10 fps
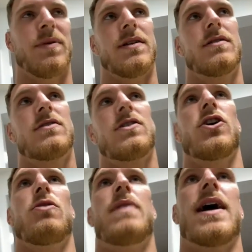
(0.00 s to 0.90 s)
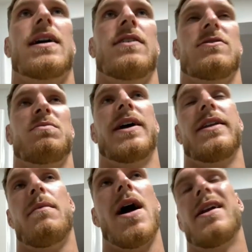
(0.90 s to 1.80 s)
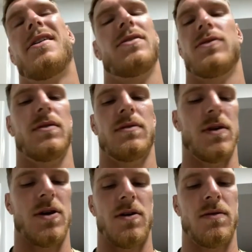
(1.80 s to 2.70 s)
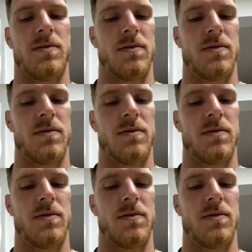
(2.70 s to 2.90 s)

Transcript: But to go back and just play in the minors, no.